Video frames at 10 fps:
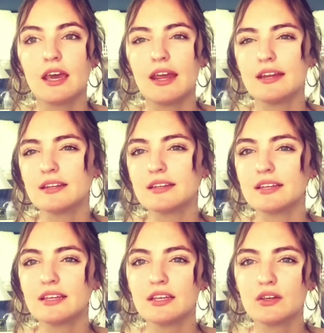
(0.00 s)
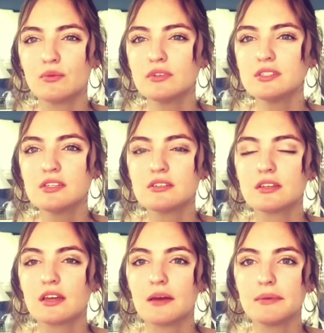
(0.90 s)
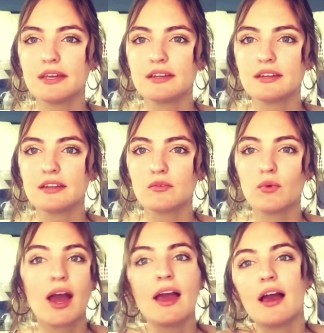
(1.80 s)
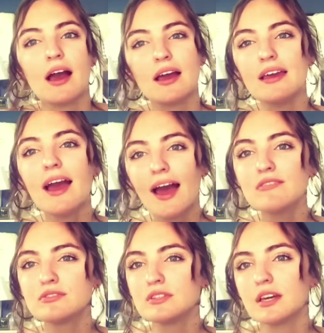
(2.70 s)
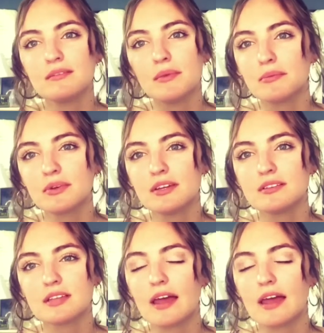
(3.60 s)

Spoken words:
and he wasn't, I mean, I have good memories.